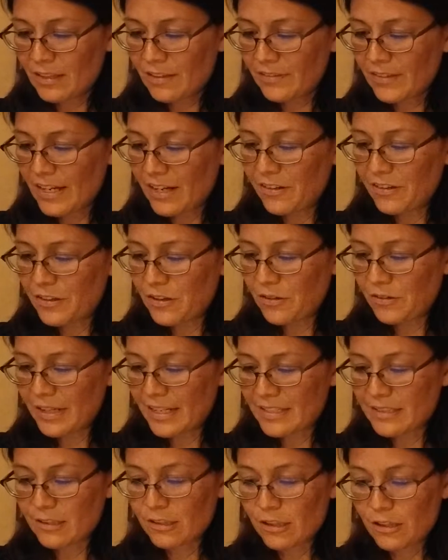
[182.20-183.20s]
They are known
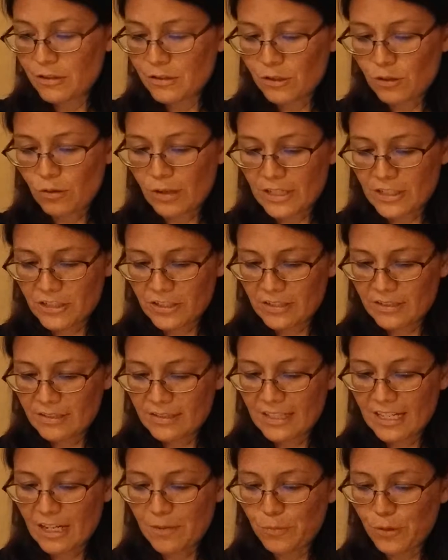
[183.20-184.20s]
as closed
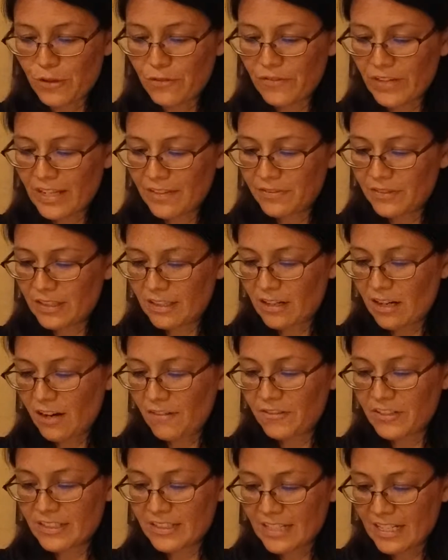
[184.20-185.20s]
questions and prevent the
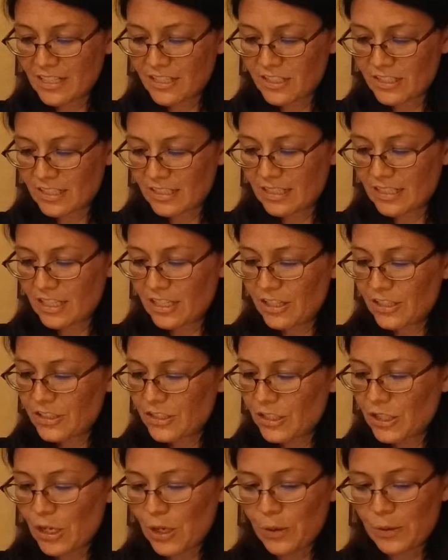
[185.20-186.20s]
conversation
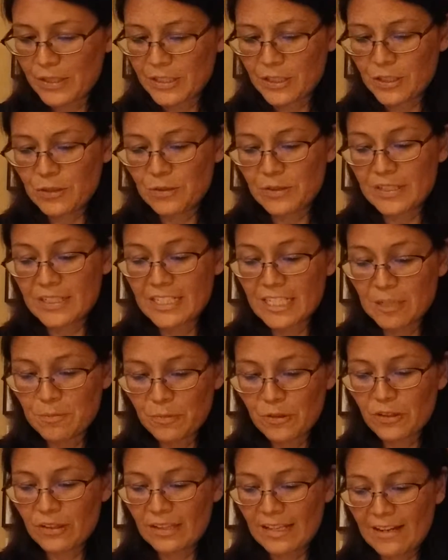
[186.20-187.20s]
to go into a
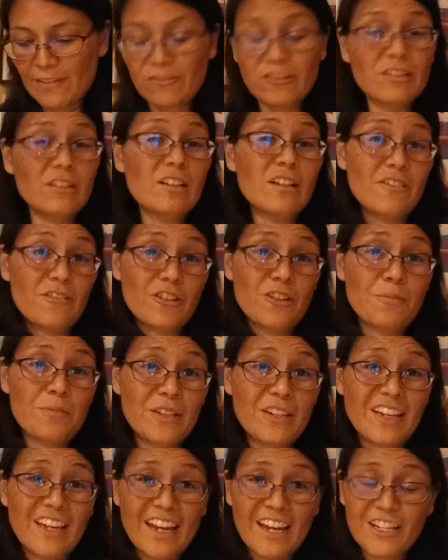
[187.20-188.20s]
deeper level of
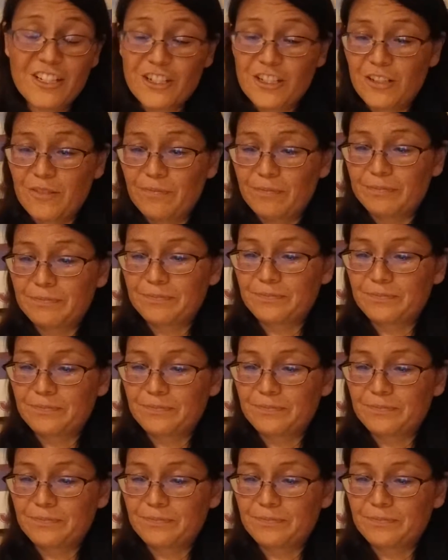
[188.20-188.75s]
communication.